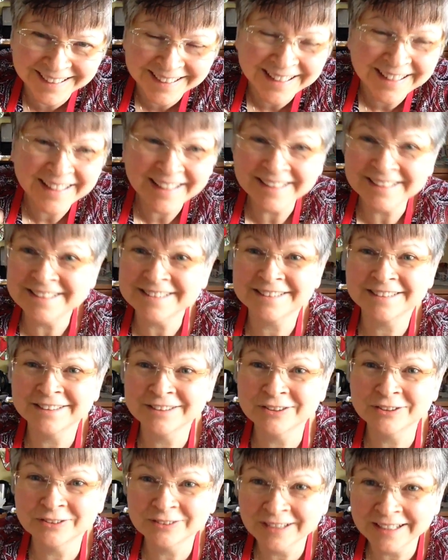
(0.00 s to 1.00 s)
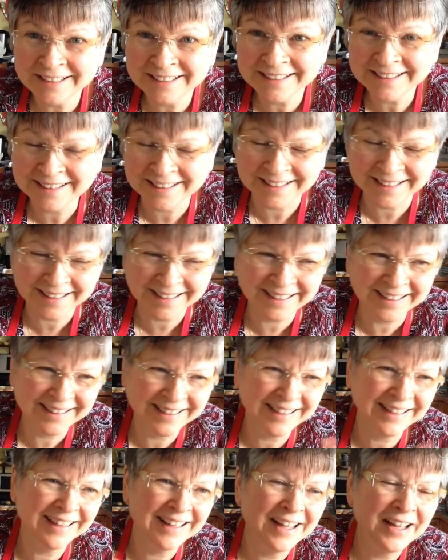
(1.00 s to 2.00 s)
It just didn't do anything.
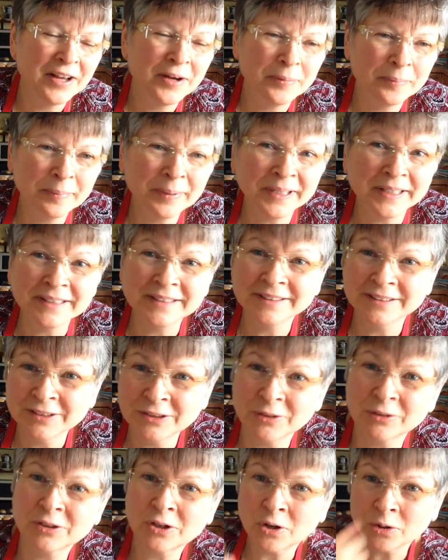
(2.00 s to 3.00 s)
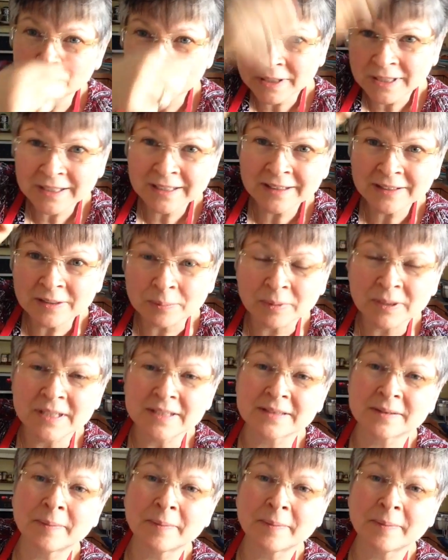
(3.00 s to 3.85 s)
But, you know, combing it into place.